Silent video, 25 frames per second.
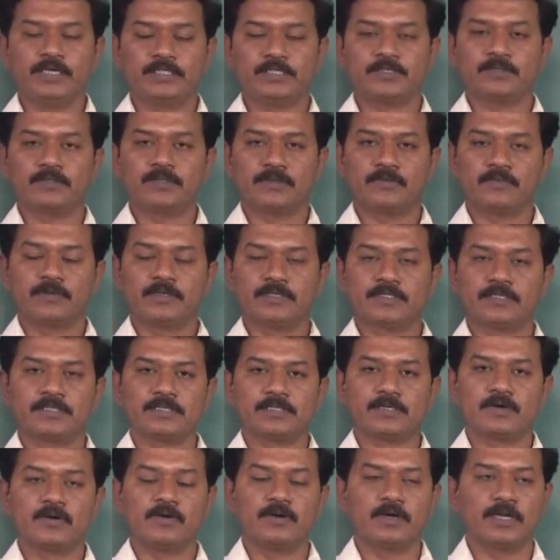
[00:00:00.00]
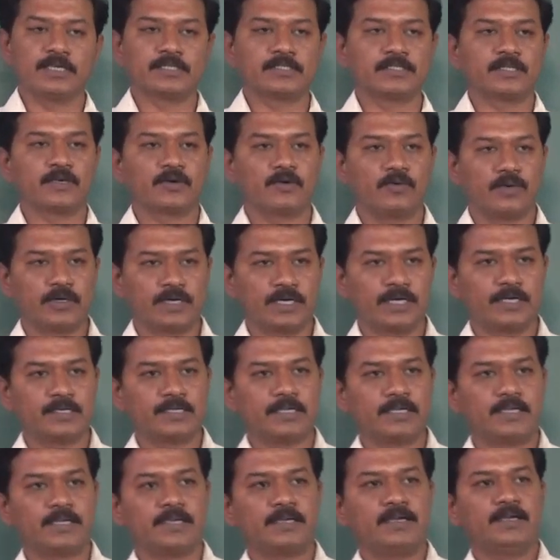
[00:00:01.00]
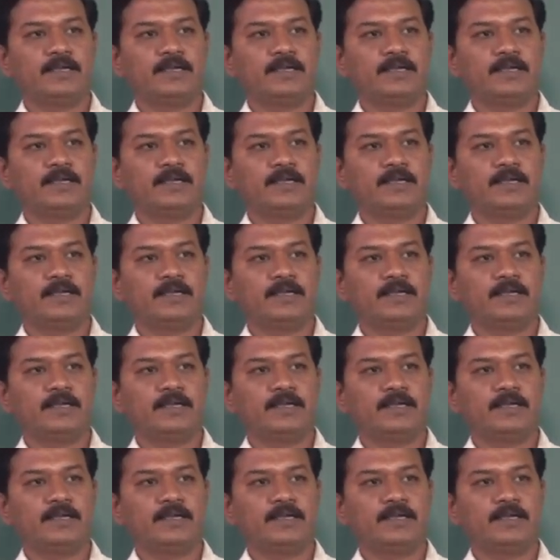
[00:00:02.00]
So that was called as the quadratic